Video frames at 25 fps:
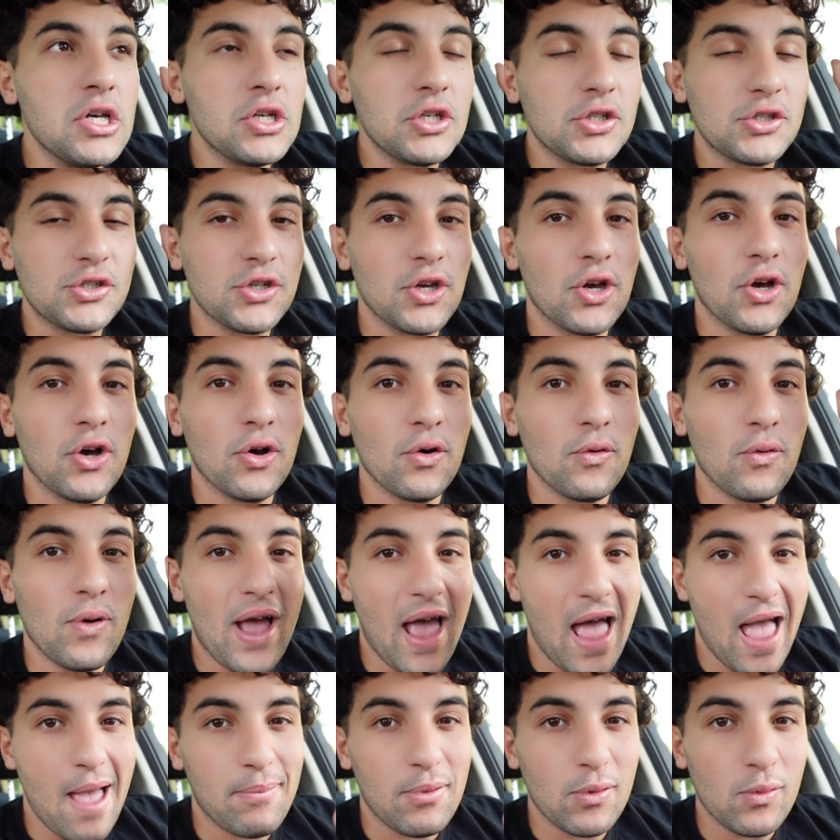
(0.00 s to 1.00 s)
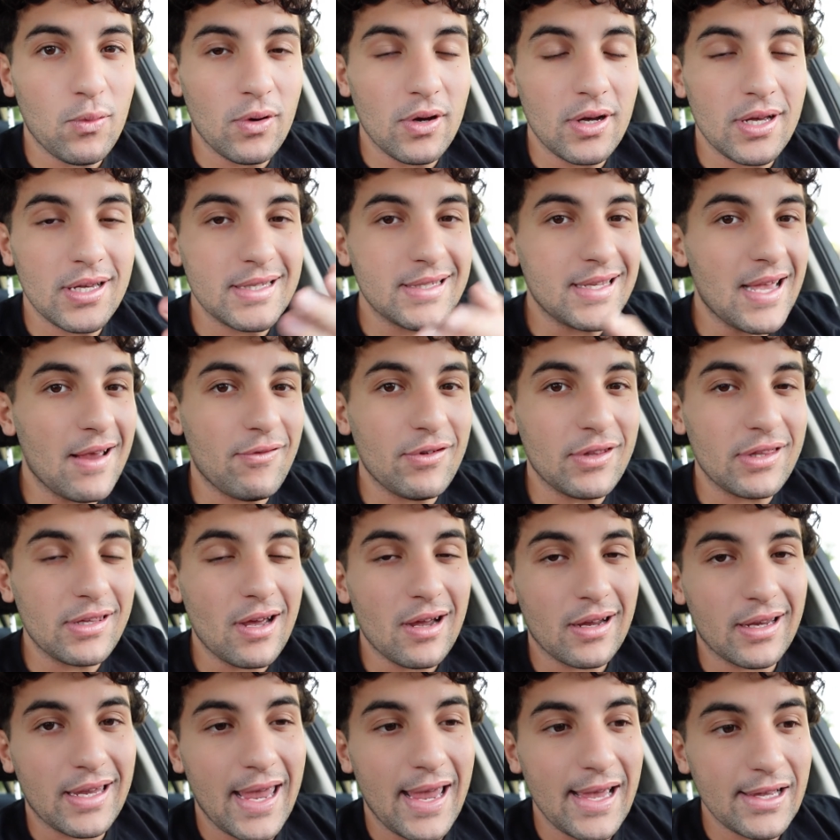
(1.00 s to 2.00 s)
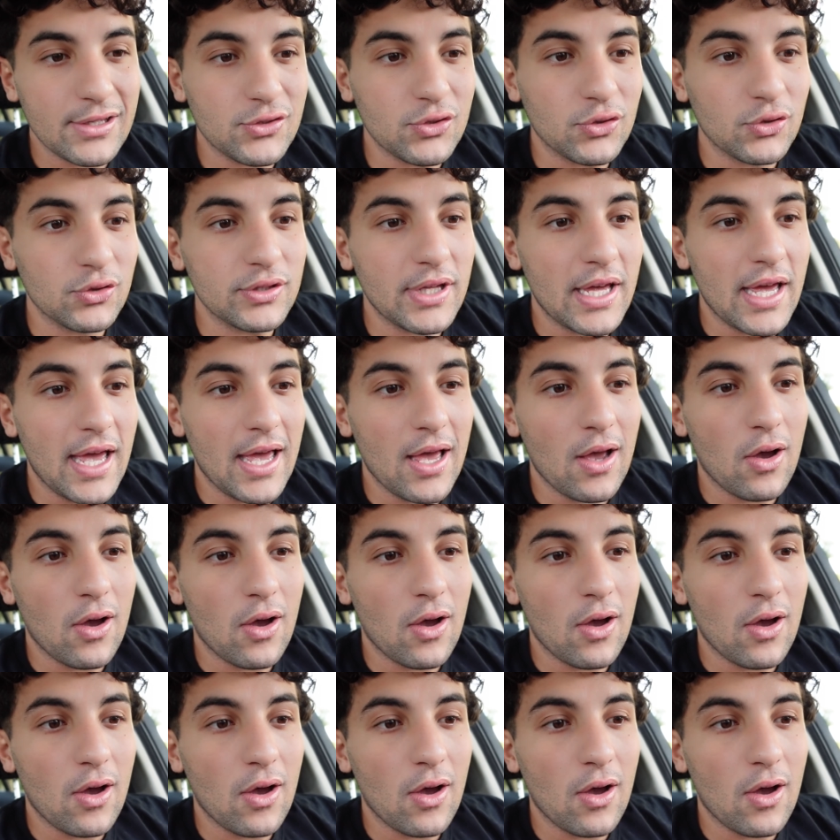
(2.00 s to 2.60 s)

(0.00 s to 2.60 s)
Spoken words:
So what happened was everything got canceled.